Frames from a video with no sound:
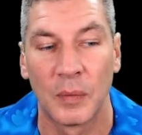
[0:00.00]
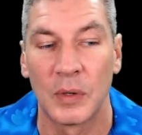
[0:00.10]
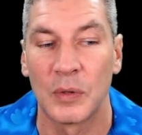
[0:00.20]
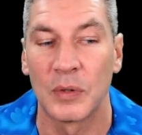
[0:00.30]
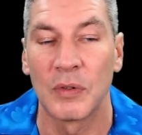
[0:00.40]

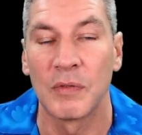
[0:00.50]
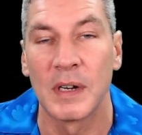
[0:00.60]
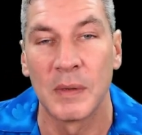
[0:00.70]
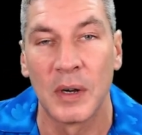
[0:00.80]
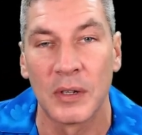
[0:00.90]
which was
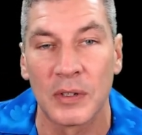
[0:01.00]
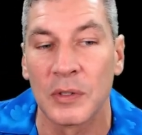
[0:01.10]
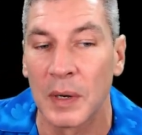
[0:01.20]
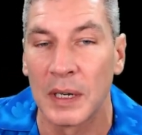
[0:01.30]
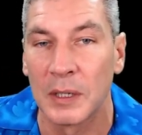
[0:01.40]
already worse than
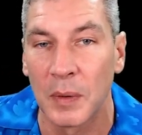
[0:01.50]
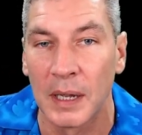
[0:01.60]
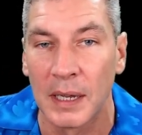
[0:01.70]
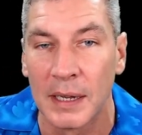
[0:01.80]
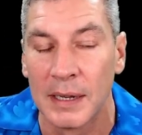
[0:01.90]

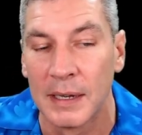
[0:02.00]
2020.